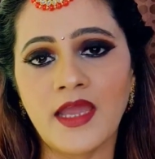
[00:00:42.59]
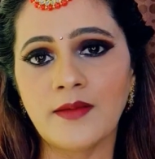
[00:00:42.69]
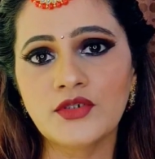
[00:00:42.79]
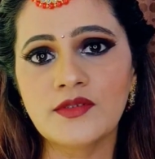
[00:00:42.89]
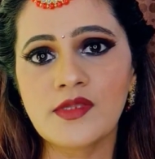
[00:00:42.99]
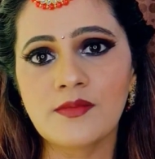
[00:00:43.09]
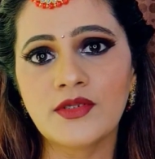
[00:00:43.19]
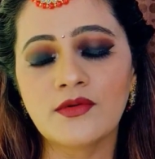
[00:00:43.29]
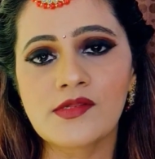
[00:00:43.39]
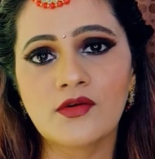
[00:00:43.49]
I'm sure this
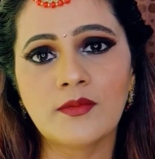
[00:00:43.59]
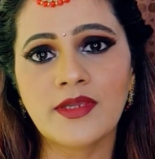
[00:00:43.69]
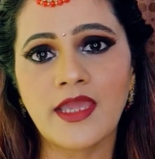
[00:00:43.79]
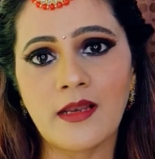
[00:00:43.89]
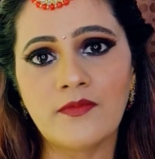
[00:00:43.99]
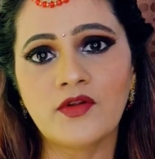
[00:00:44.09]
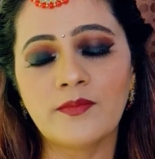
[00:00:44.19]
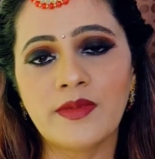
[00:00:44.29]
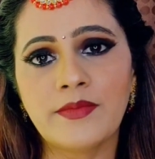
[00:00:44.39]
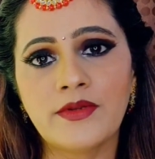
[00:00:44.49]
video is going to be
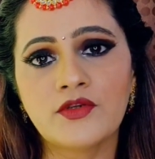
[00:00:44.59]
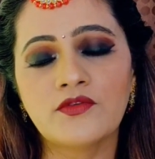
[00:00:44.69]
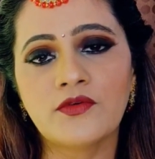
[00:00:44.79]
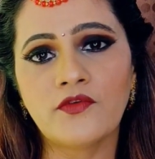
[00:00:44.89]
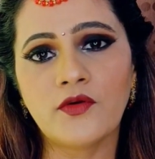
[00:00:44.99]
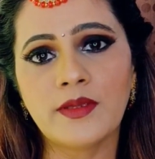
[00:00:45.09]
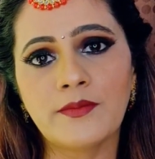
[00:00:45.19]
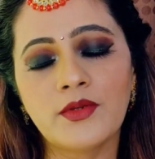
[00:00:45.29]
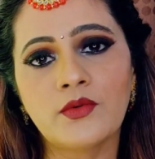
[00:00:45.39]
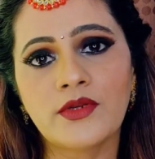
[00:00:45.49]
helpful for
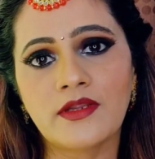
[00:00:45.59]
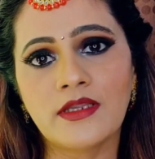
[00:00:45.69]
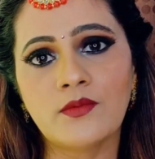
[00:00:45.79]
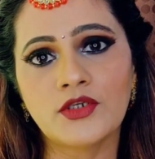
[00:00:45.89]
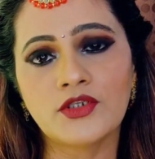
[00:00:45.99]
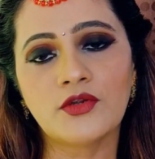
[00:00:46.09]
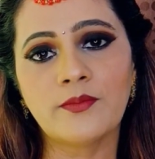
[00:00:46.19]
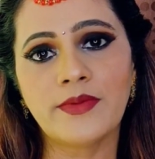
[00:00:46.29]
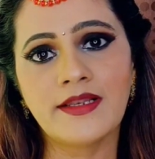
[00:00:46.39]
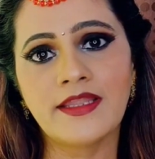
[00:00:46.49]
people who really want to
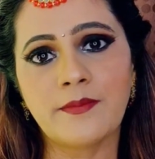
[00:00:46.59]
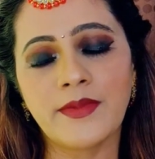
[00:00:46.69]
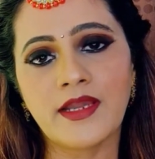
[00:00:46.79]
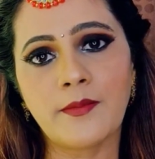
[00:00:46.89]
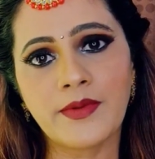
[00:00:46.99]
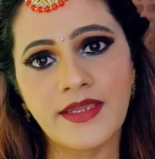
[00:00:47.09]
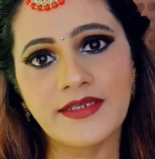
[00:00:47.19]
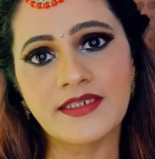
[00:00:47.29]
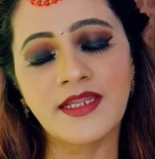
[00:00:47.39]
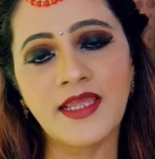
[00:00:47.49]
build their makeup
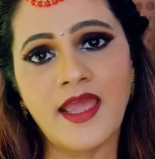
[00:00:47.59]
kit